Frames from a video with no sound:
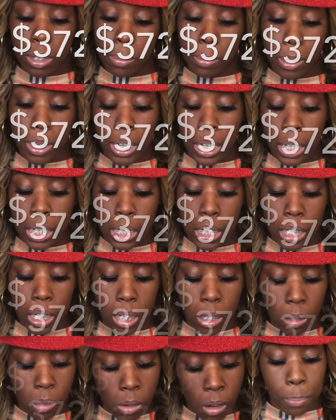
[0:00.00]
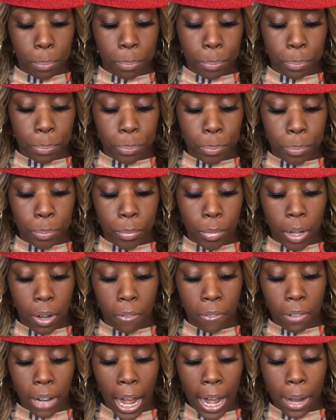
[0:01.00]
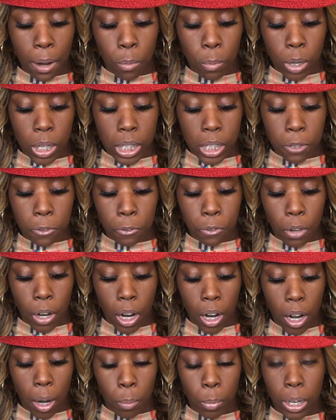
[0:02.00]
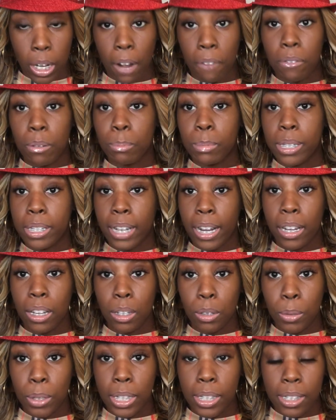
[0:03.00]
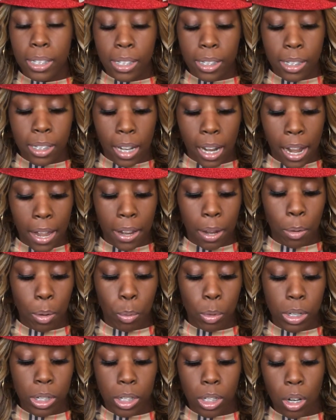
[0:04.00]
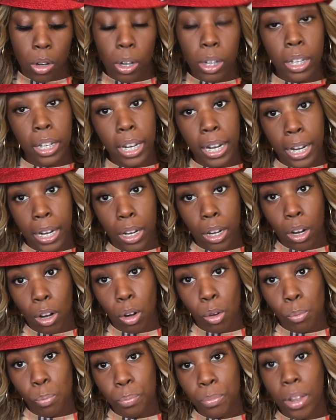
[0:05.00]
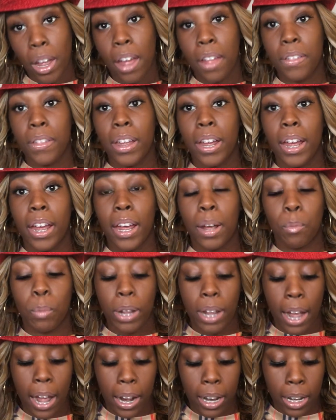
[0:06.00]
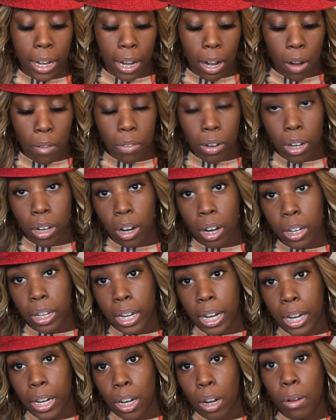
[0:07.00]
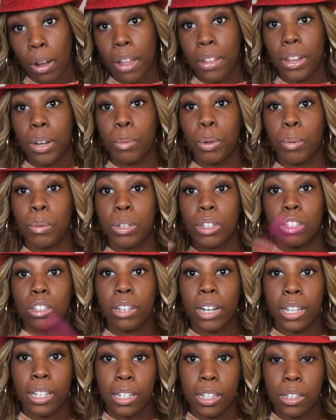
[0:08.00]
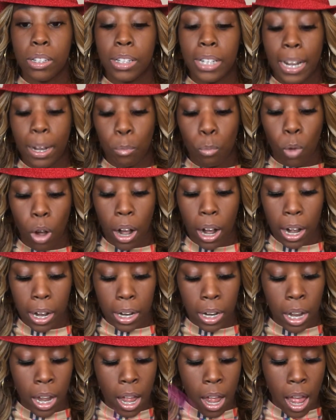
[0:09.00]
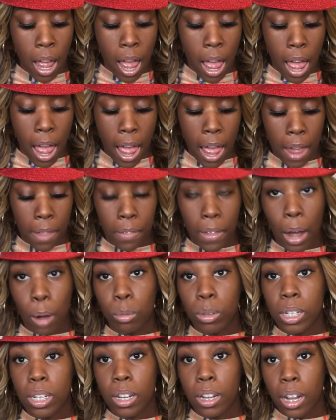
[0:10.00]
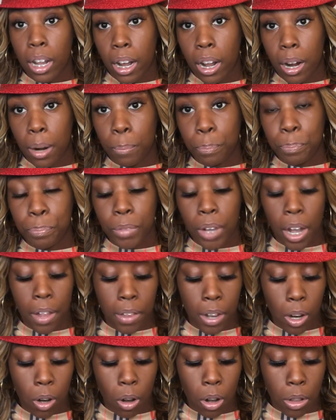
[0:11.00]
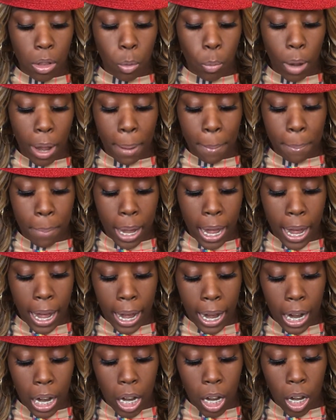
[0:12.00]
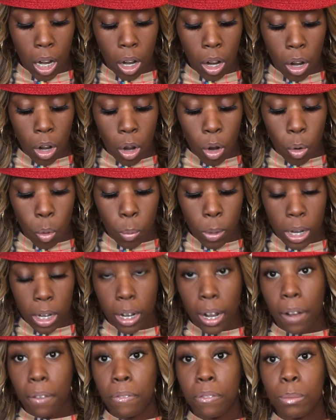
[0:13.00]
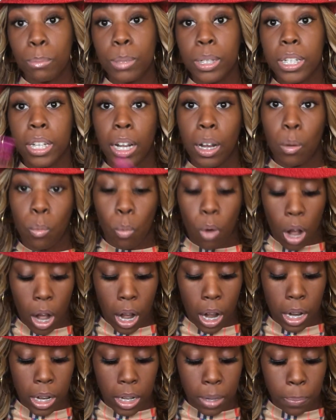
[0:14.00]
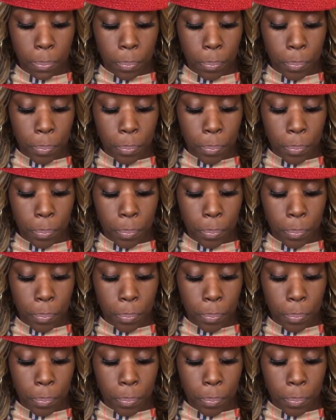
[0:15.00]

pretty good too. The flight was we left from St. Louis, and then we went to Orlando, and then we had a layover in Orlando, and then we went straight to San Juan, and that was there. And then on the way back, we left from San Juan,